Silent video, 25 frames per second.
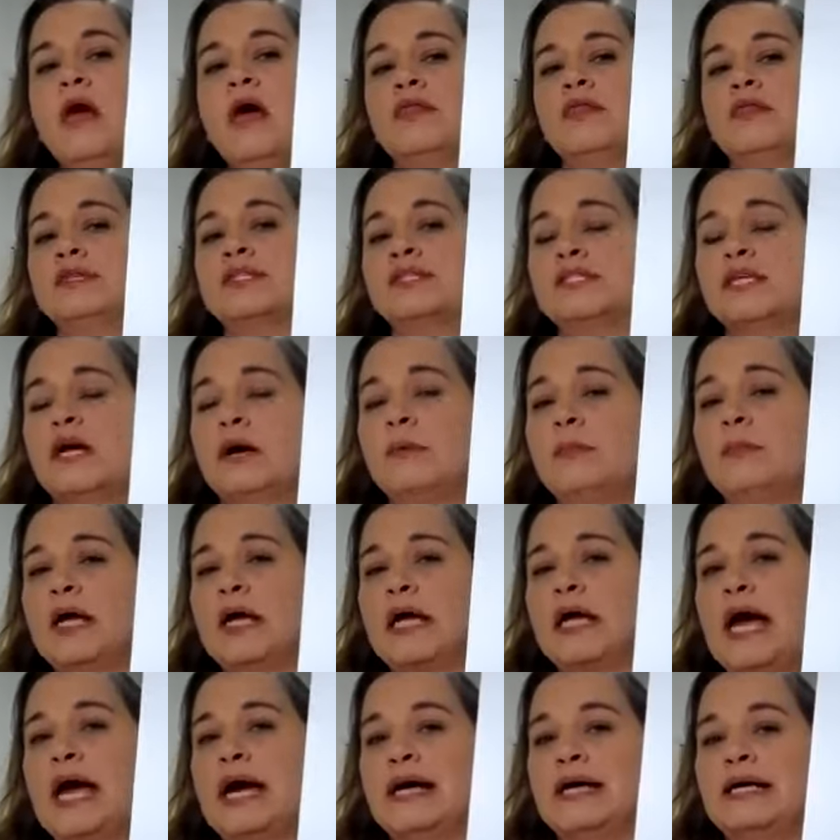The stomach
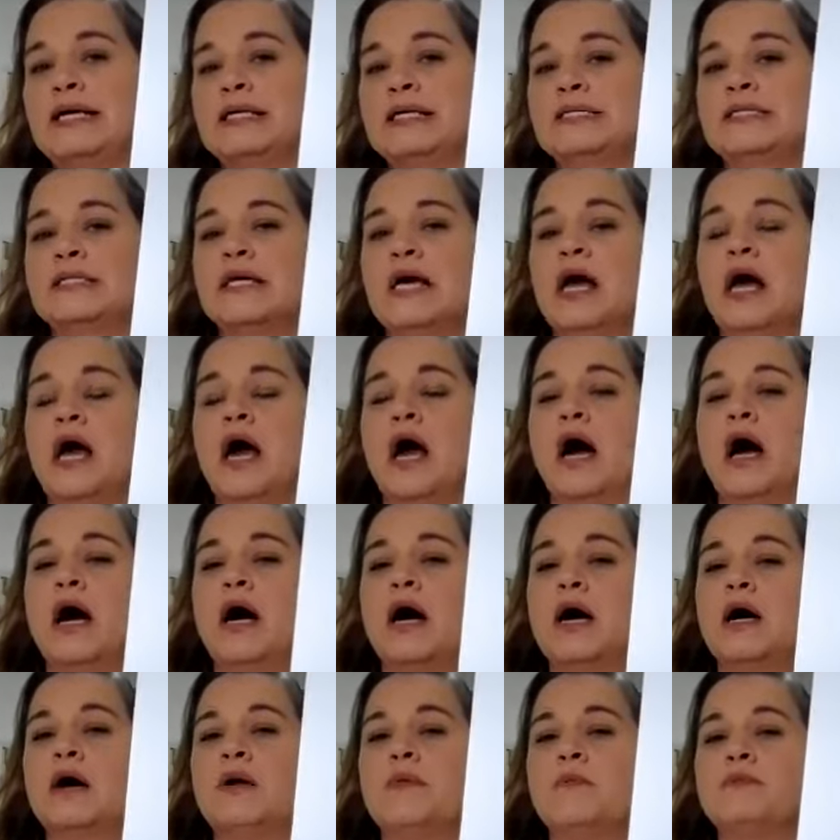has
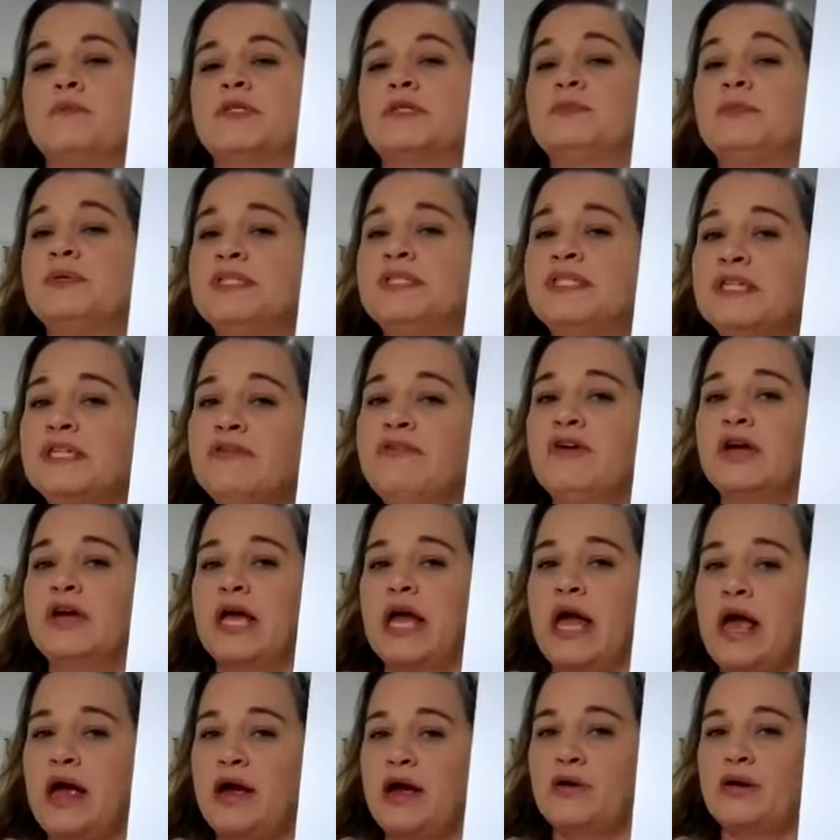specific
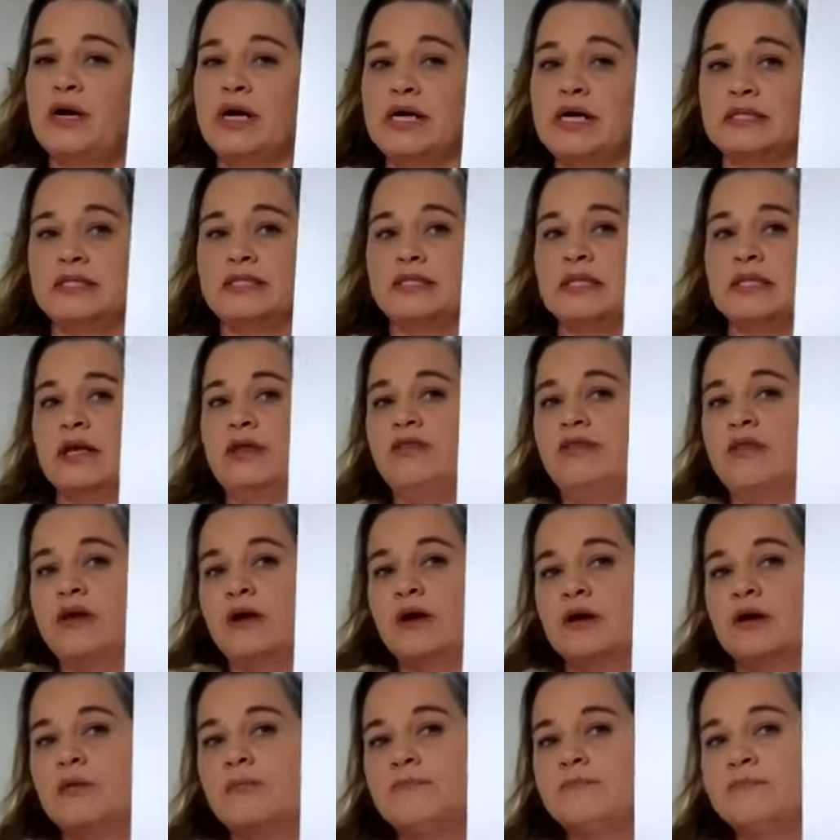areas in
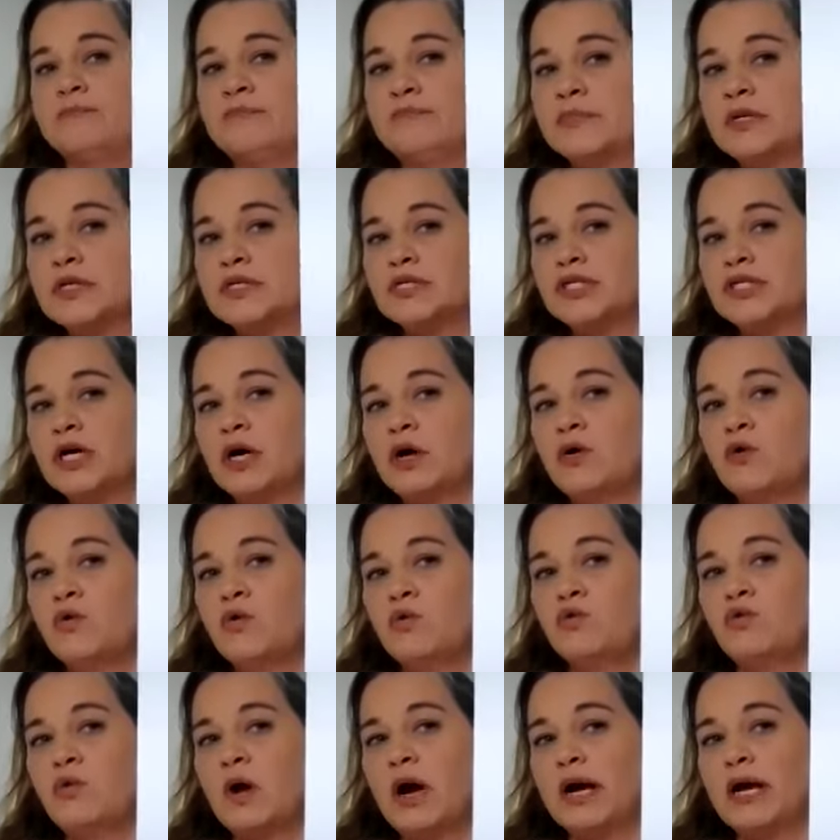there. So
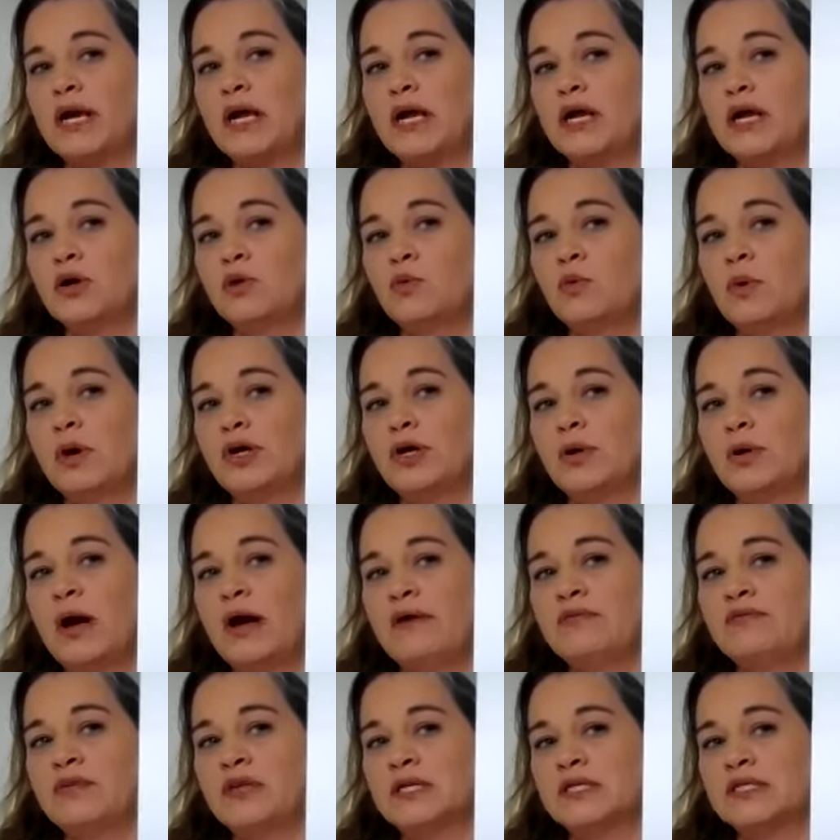right here where you
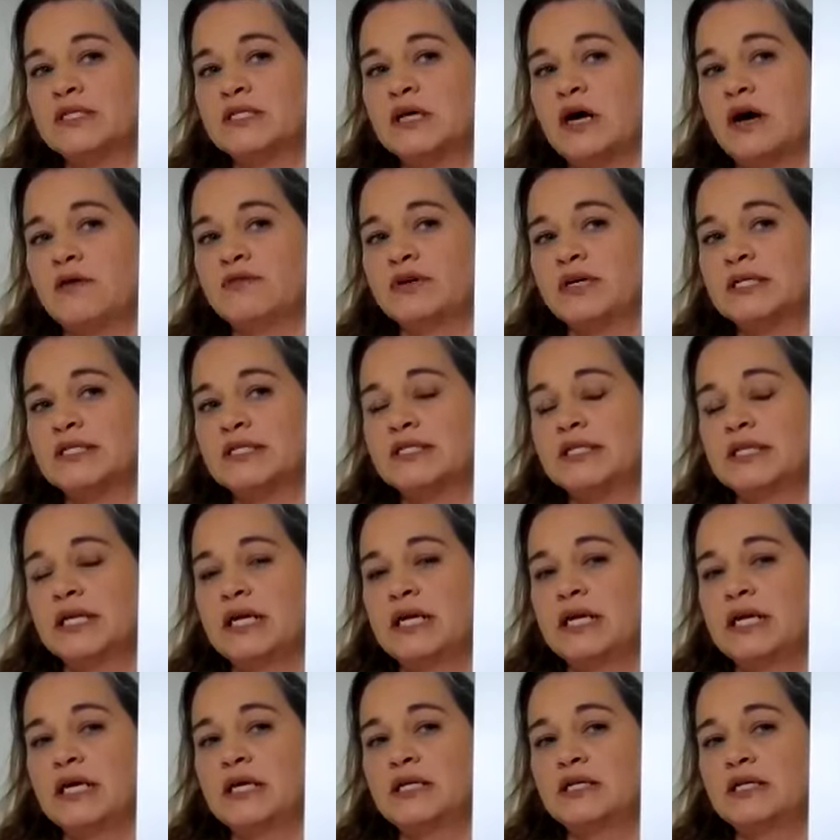have the esophagus
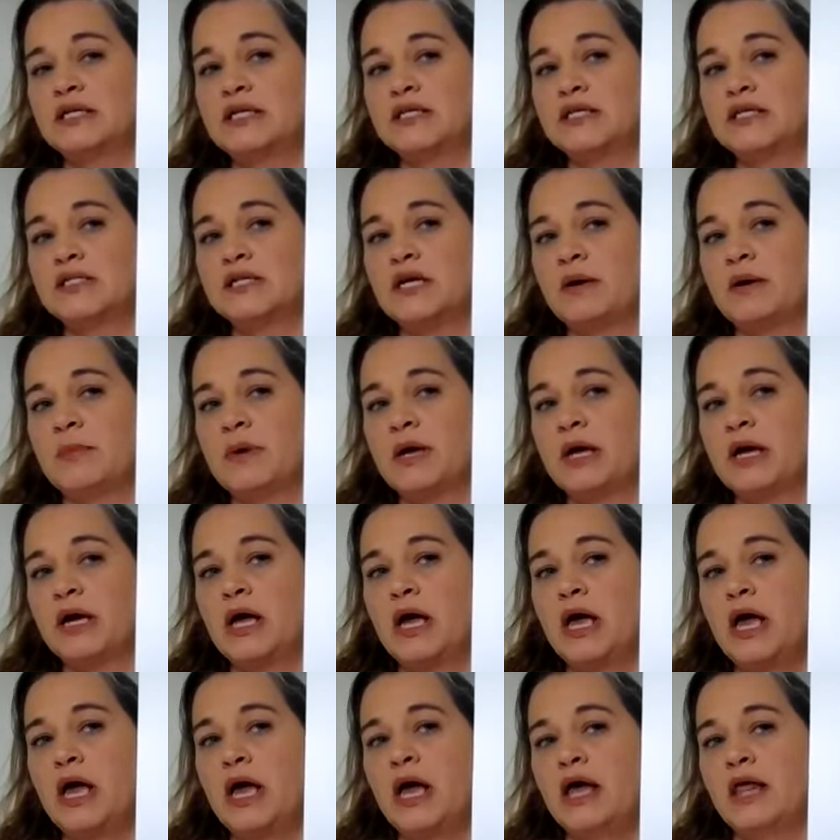leading into the stomach,
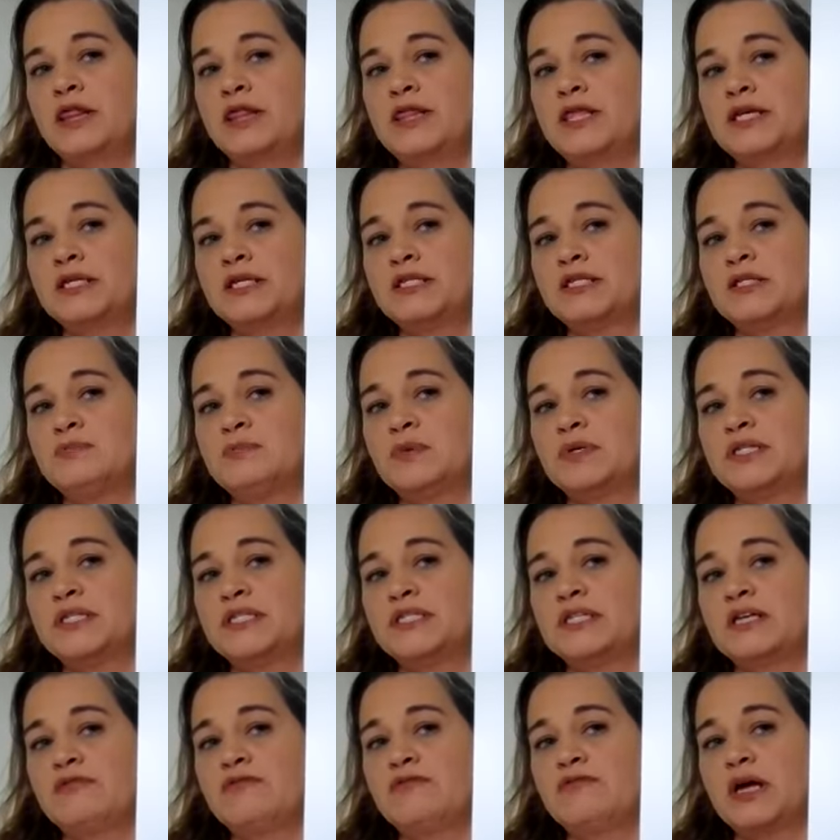this
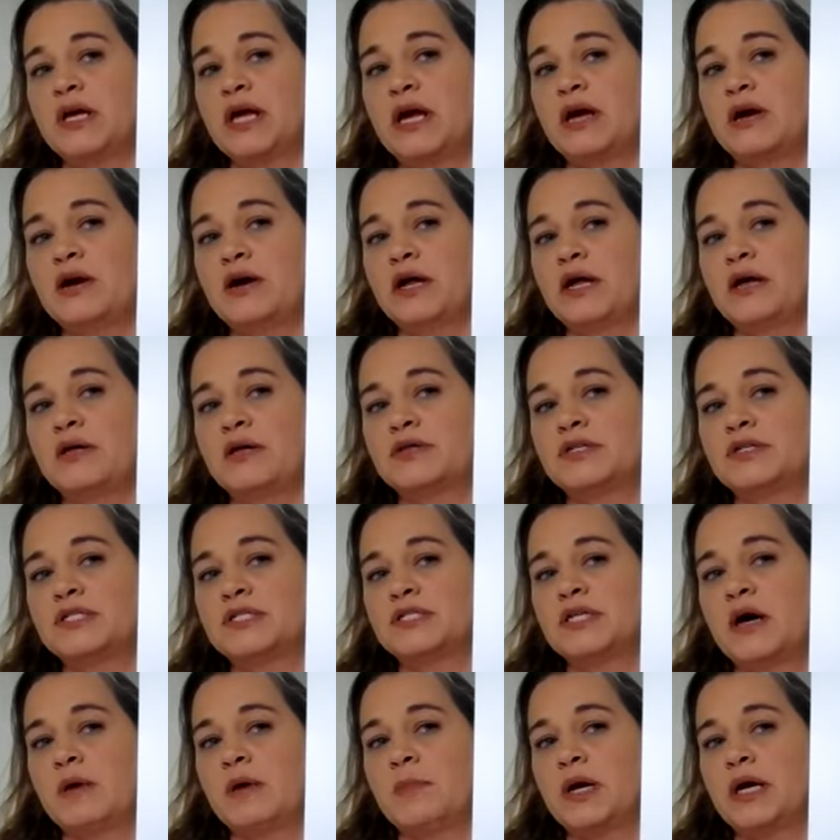specific area of the
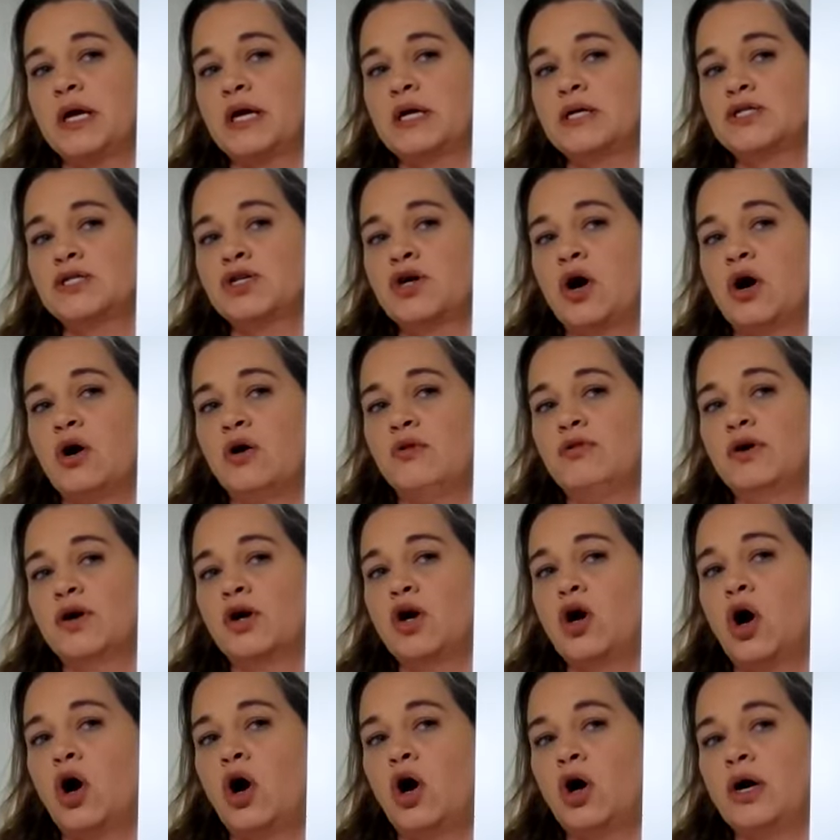stomach is called the
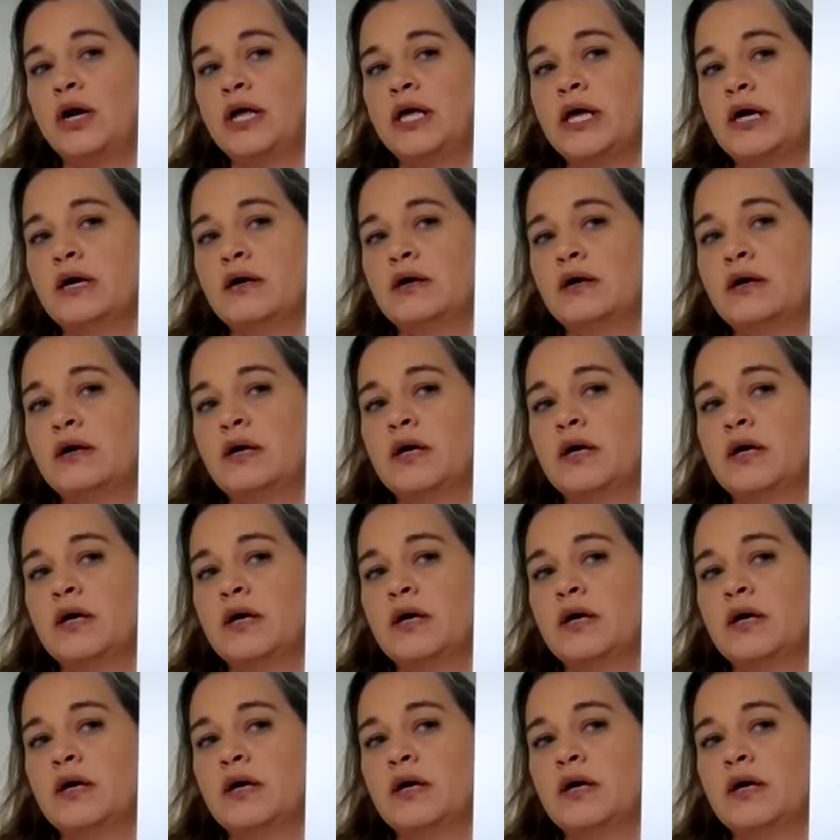cardia.